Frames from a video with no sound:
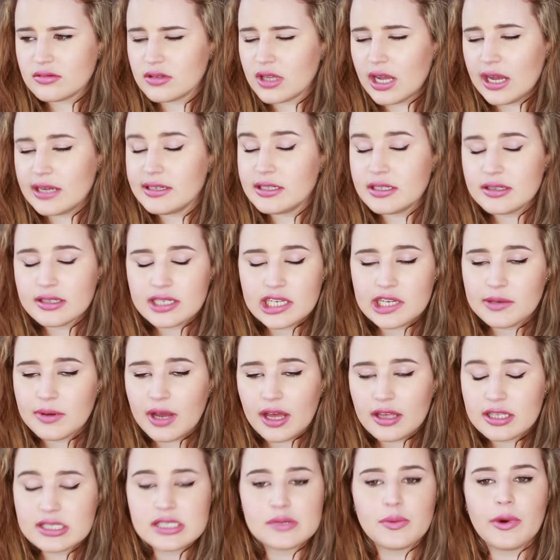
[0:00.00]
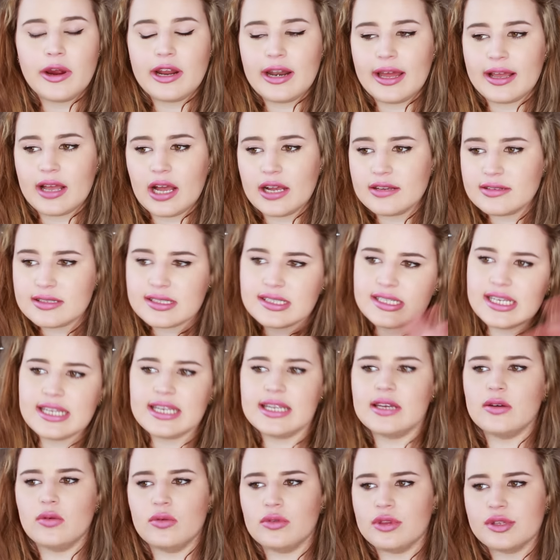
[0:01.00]
I swear, like, I've
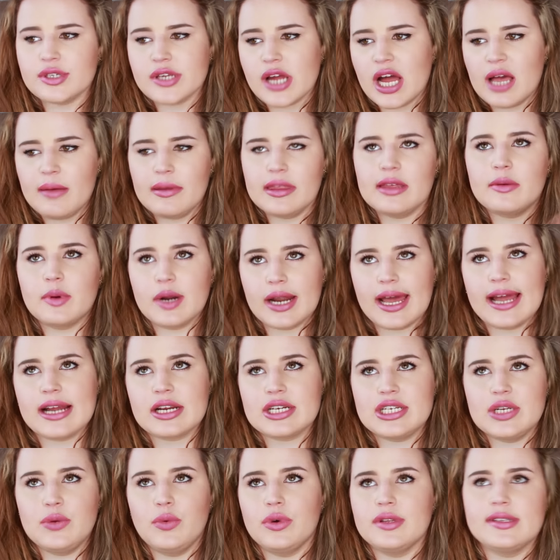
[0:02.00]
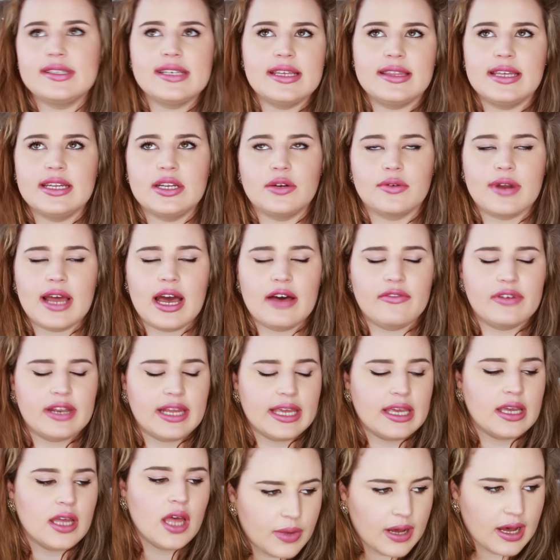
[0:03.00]
seen it all the time, and then when I actually want it, they don't have
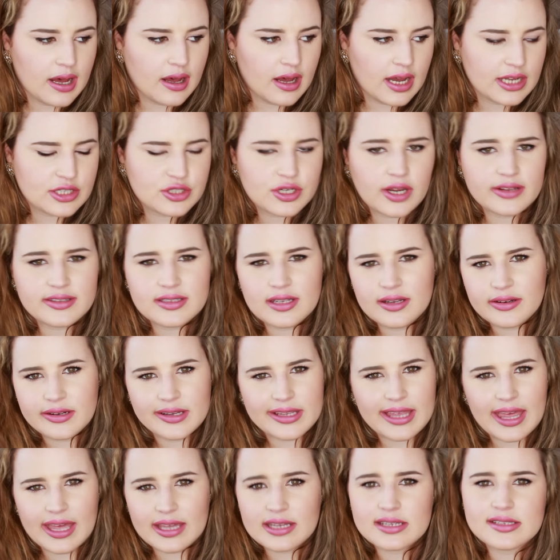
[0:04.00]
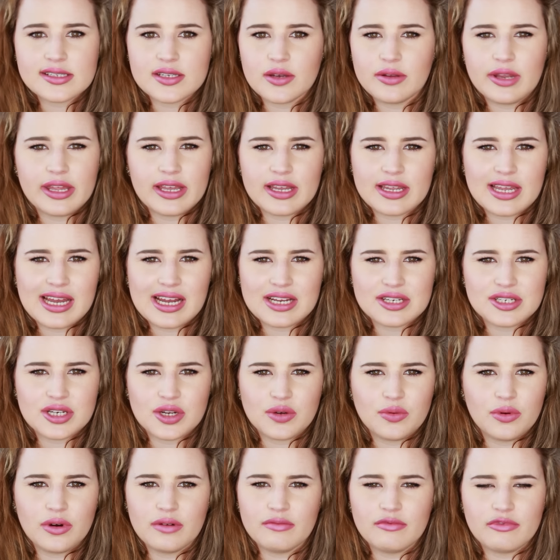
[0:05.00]
any. But I tried to look at getting a Sonia
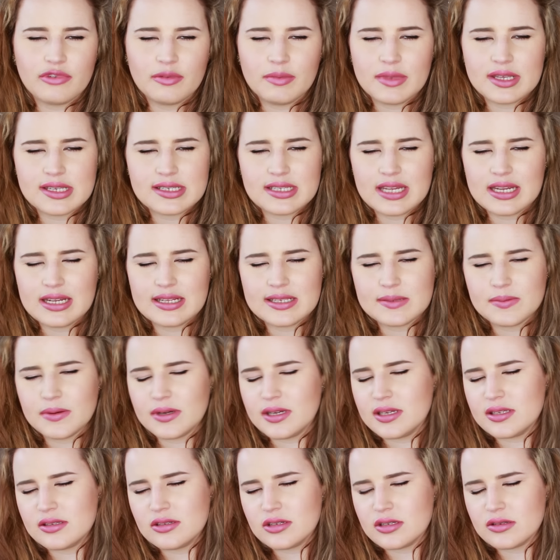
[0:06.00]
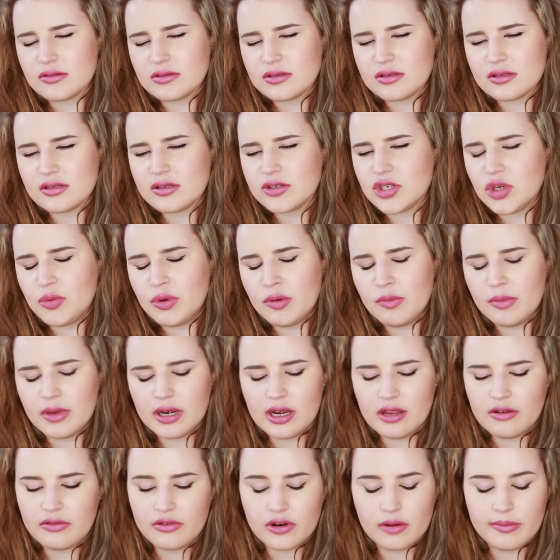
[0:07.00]
Kashuk one from the States, but it's just stupid
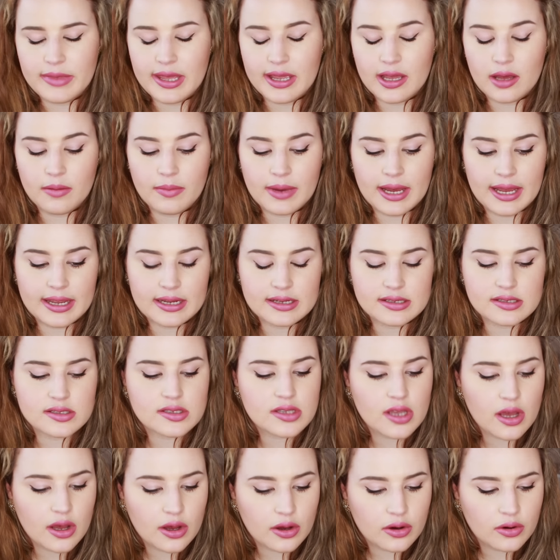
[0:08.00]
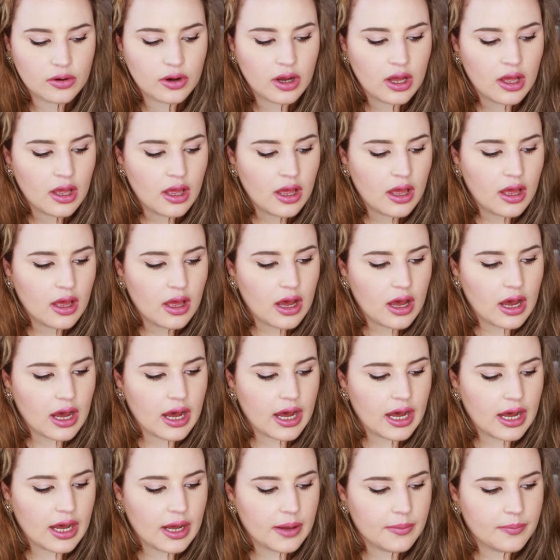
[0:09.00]
money for a makeup bag. So,
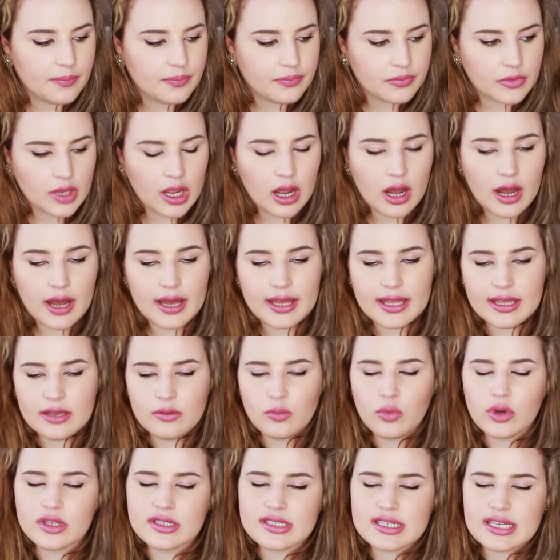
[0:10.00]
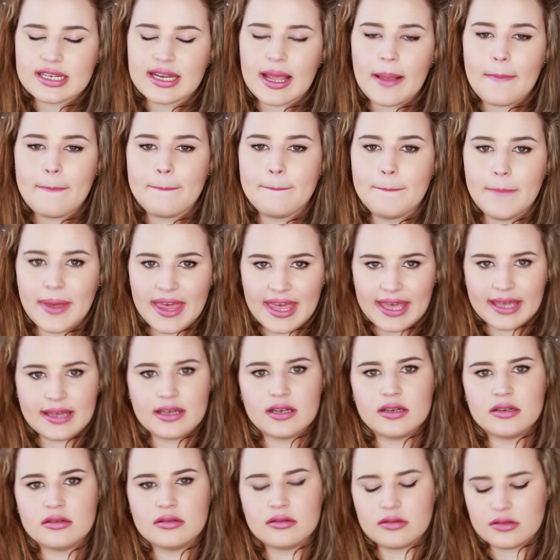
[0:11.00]
I wanted a
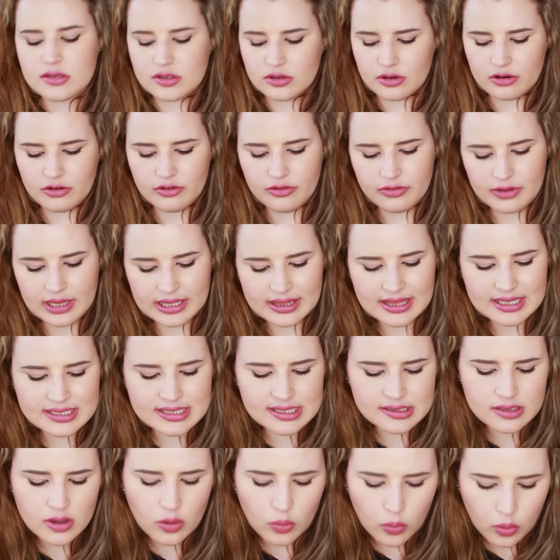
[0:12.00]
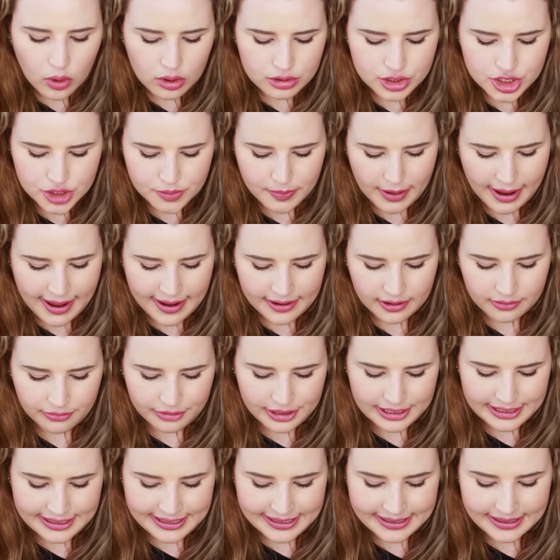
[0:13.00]
big sort of, like, this is a wash bag,
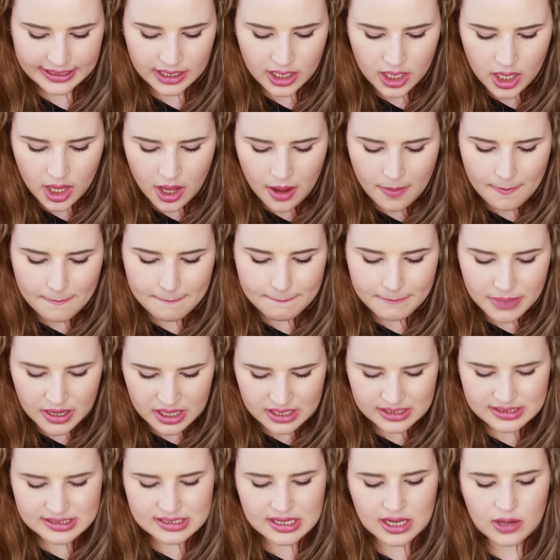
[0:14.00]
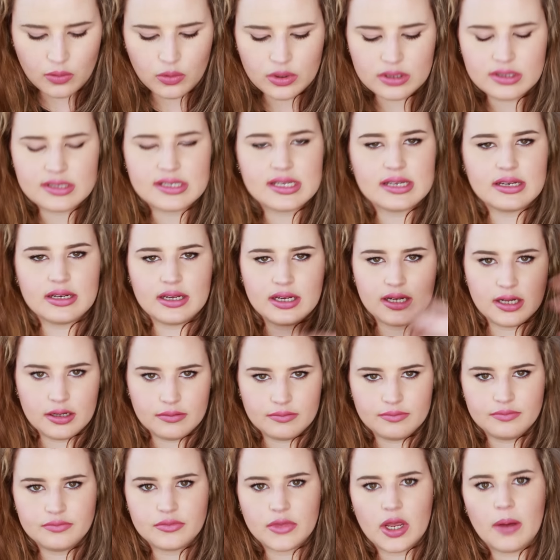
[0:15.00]
really, but I wanted
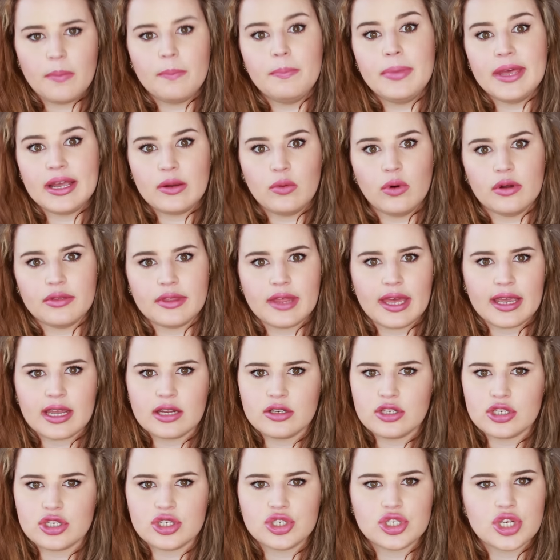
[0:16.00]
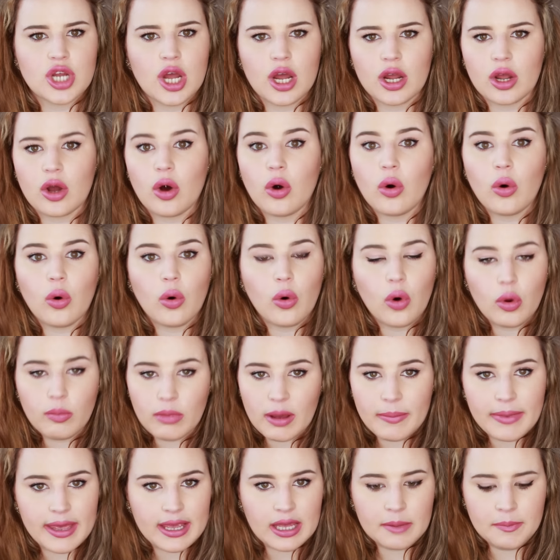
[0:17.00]
a big one that I can just chuck all
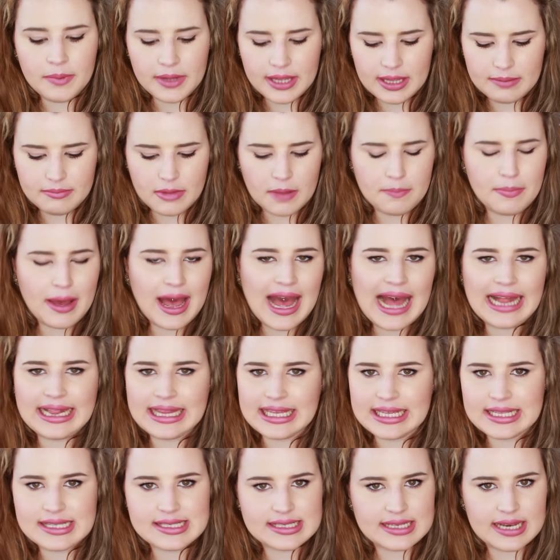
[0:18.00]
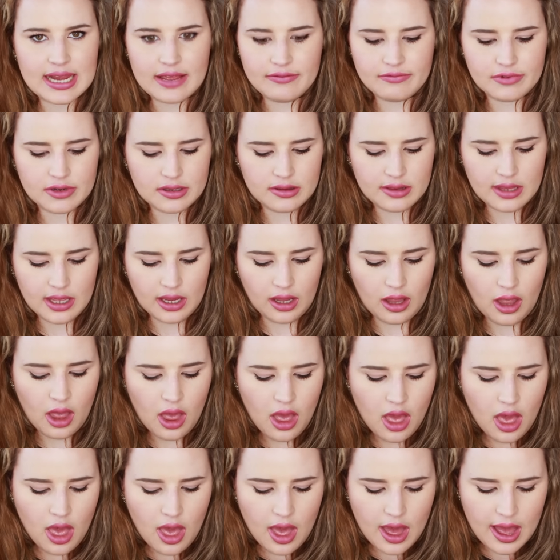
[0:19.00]
my makeup in, my palettes and everything.
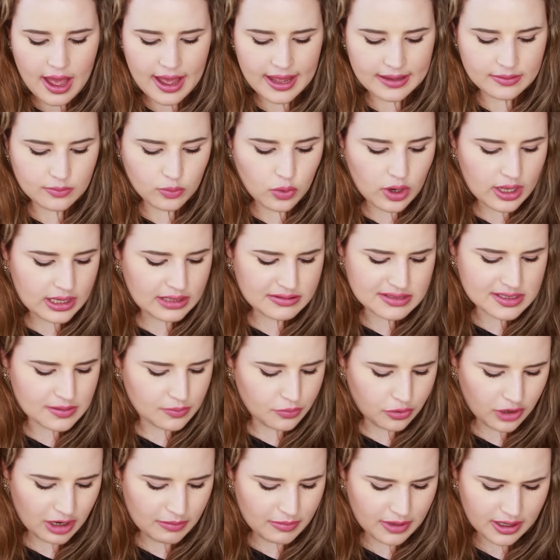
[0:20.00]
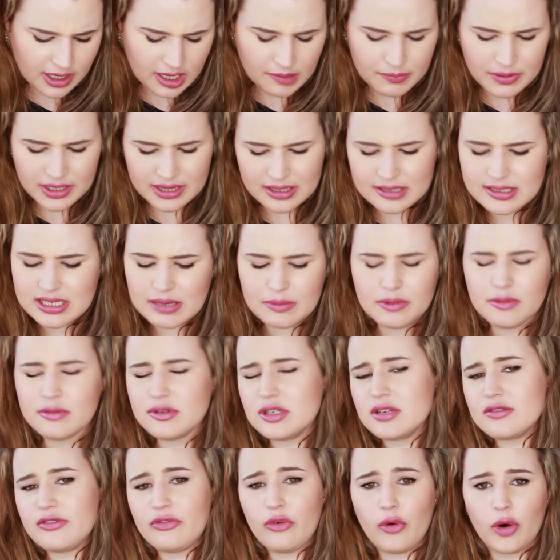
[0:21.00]
And while I was in Primark, I picked this up. It
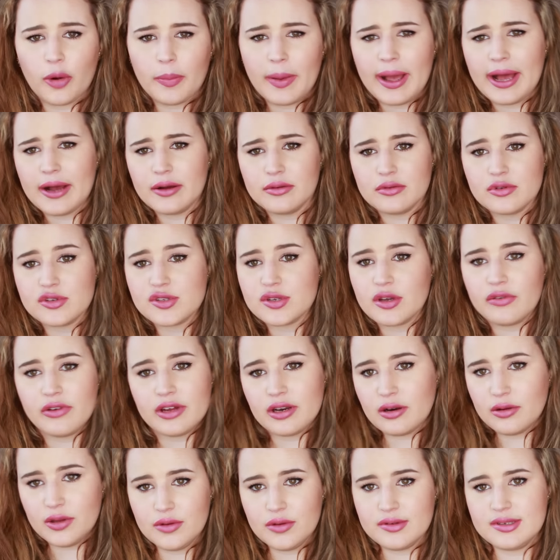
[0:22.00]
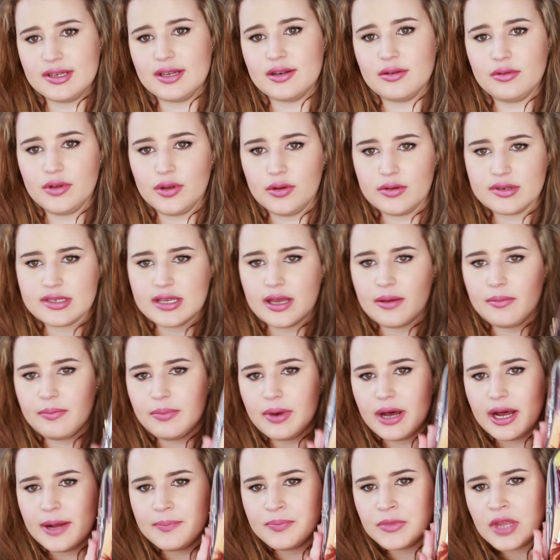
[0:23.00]
was just £4, so if I use it, I don't use
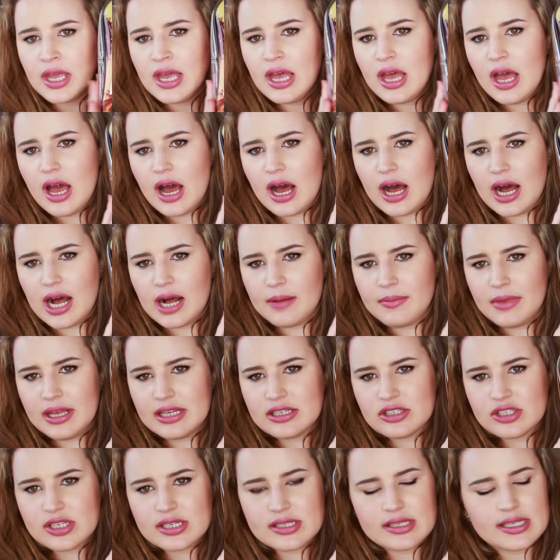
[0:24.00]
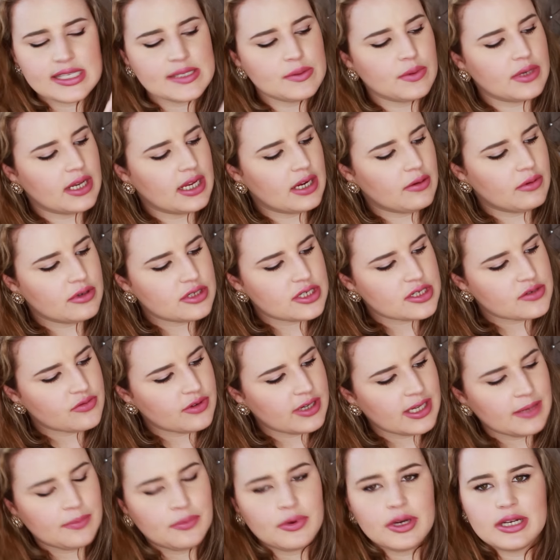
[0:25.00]
it. But it's just this one here, which is
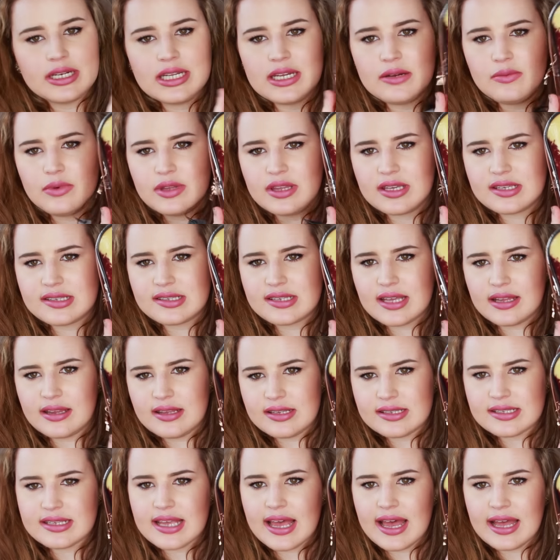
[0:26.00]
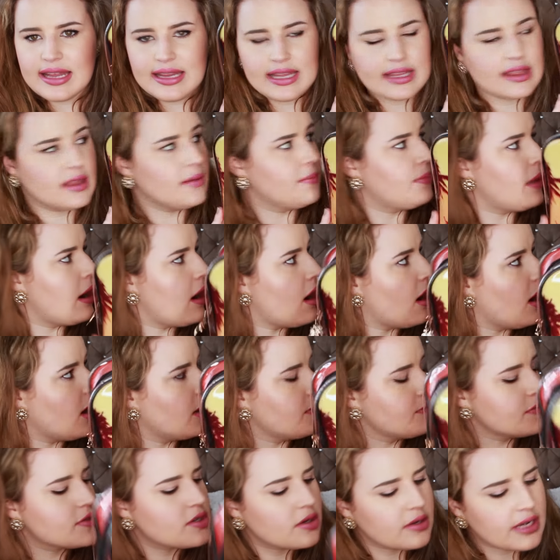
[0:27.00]
really pretty with a sunset and, like, the
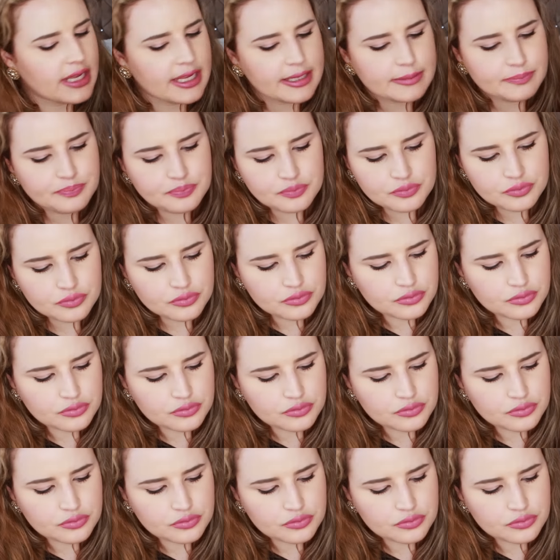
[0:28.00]
palms on it.